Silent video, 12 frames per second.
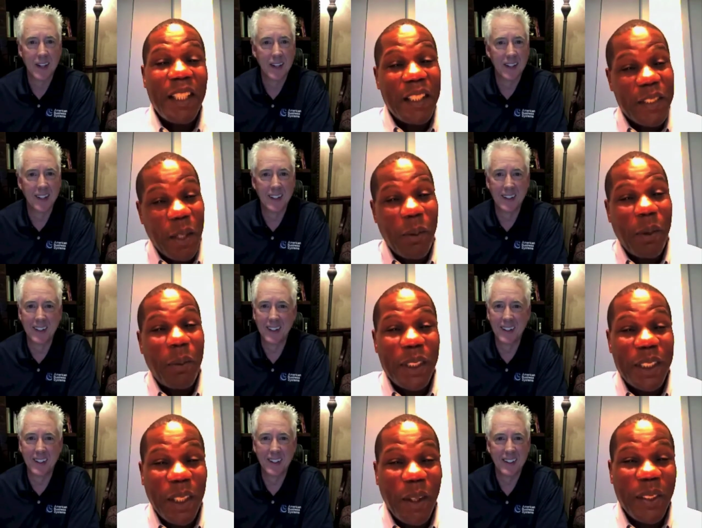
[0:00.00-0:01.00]
Speaker 1: And so when we
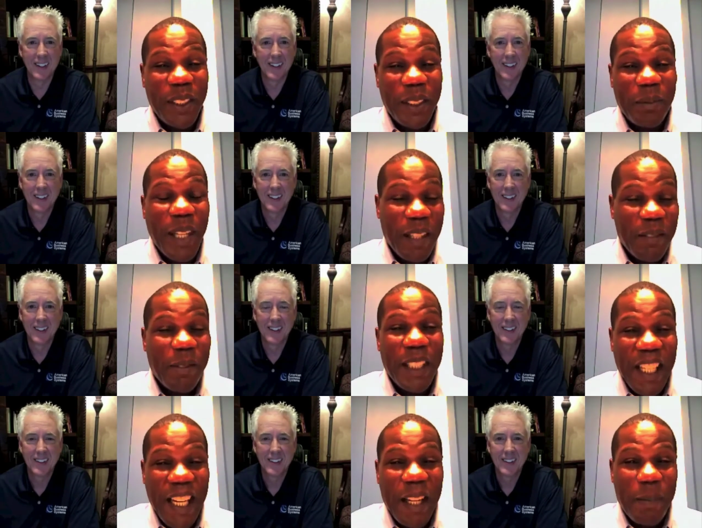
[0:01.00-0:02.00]
told him right from
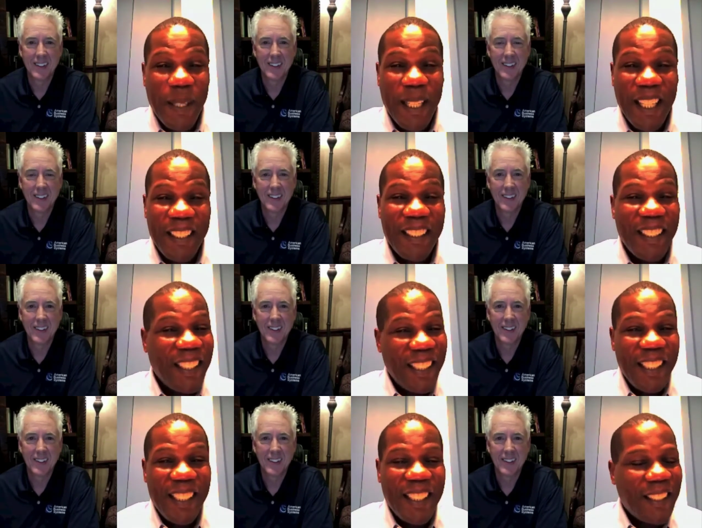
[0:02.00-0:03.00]
the iPad,
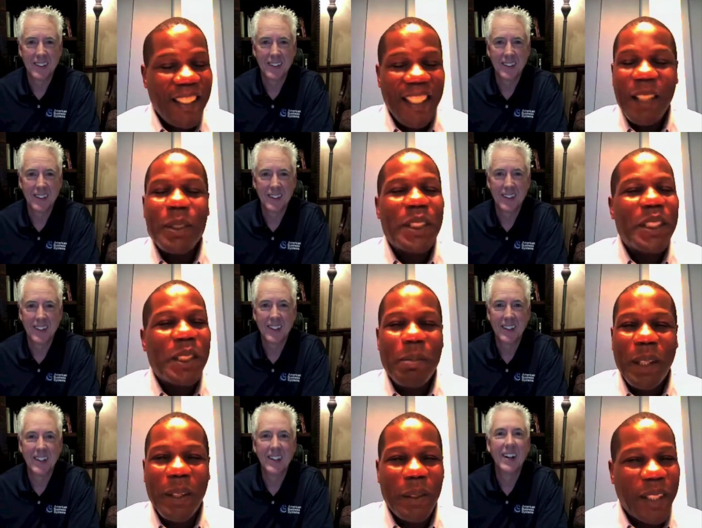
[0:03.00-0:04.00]
he was just
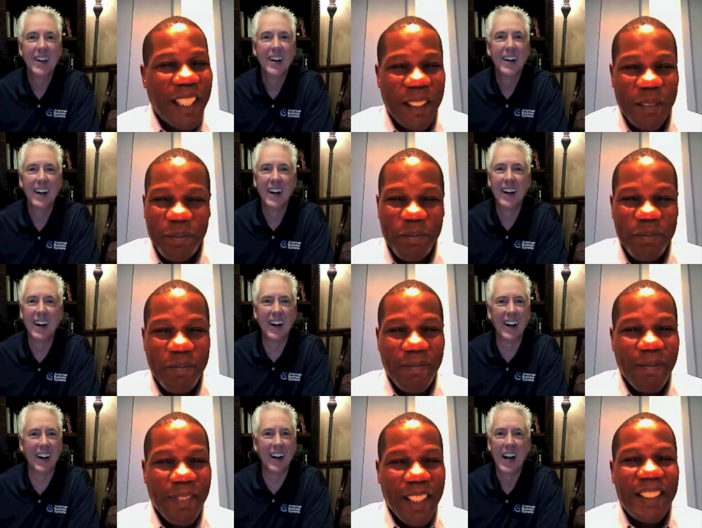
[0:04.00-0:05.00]
blown away.
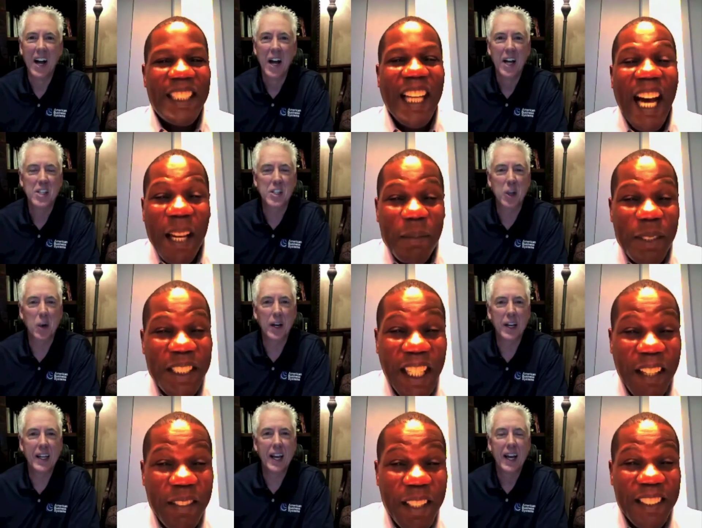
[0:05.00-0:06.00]
Time
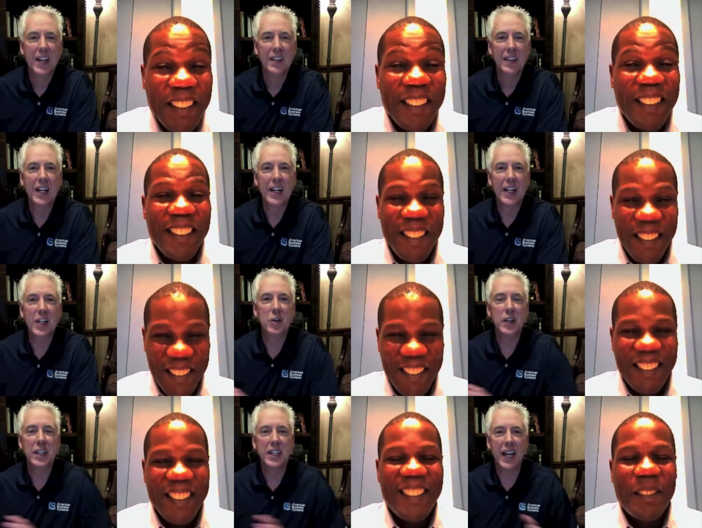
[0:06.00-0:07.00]
Speaker 2: savings. They literally
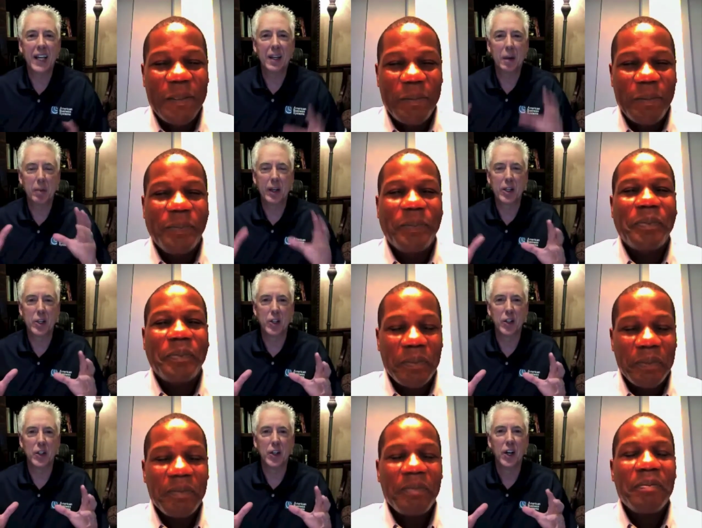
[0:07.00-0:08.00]
take a
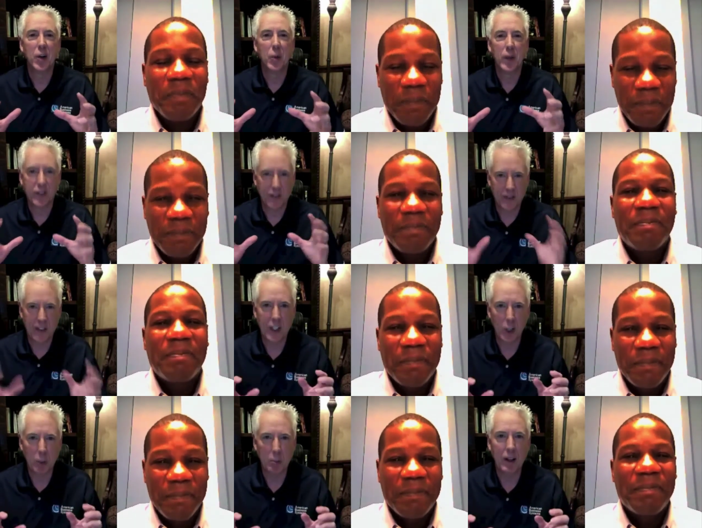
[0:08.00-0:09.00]
picture with
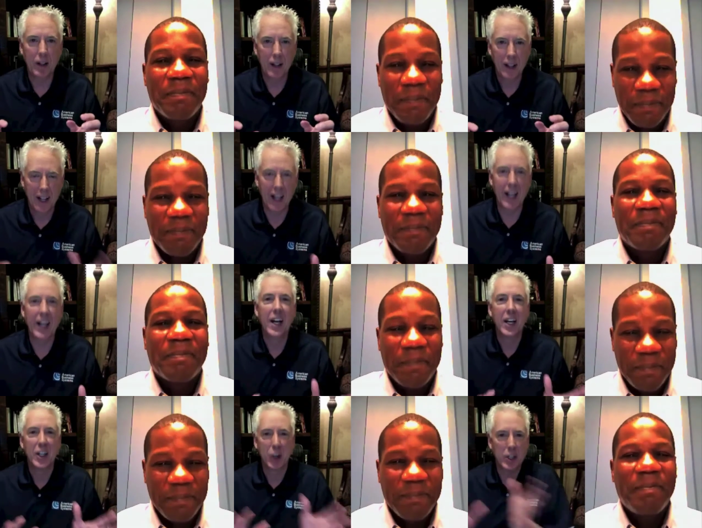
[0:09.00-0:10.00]
film,
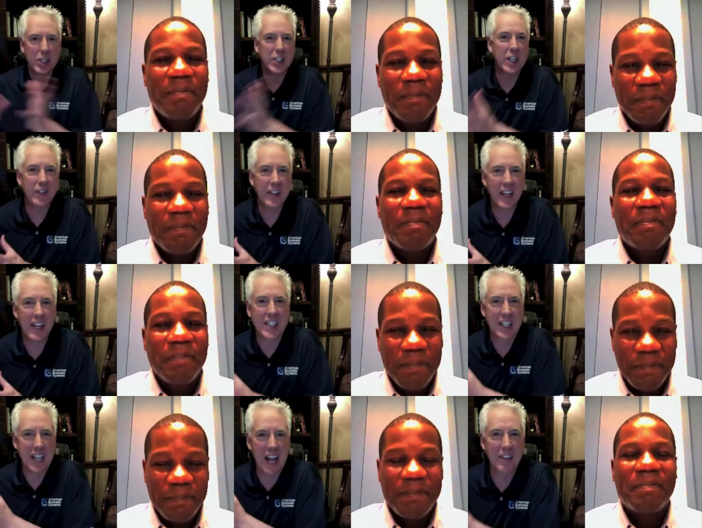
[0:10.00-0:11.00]
go to CVS
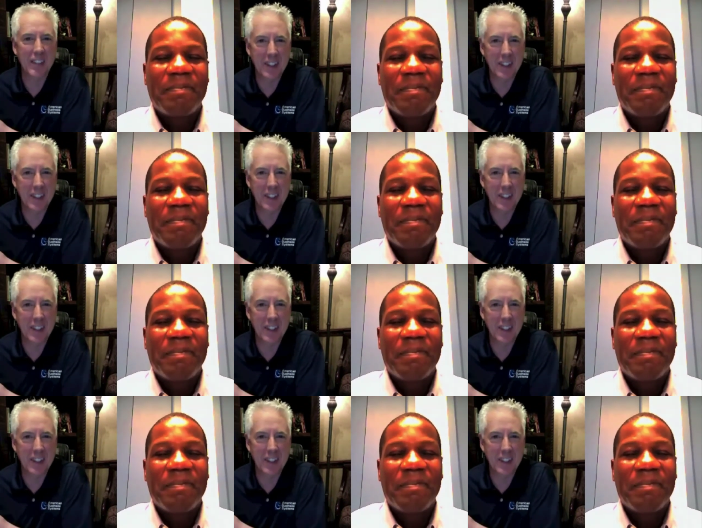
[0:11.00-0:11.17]
and have it